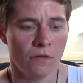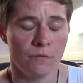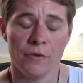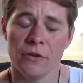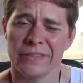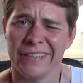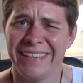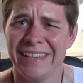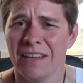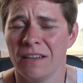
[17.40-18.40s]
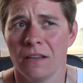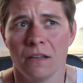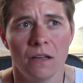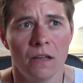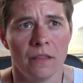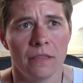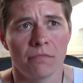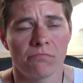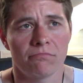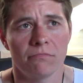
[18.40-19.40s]
Firstly,
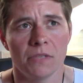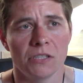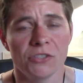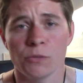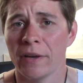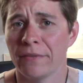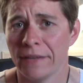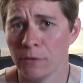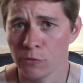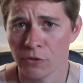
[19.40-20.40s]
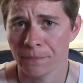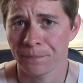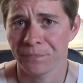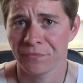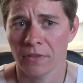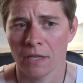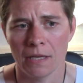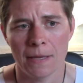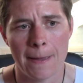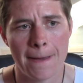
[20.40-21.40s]
it's just the way I felt.
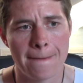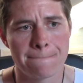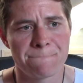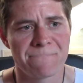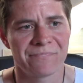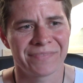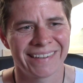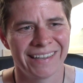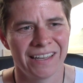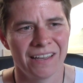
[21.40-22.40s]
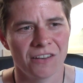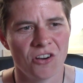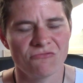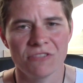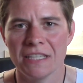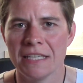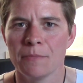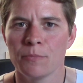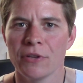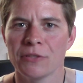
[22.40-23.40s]
Can't really
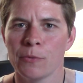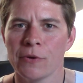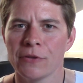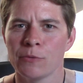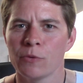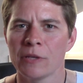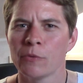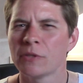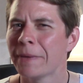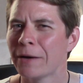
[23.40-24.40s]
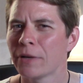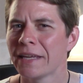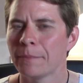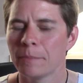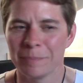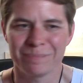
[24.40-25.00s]
put into words what it was about it.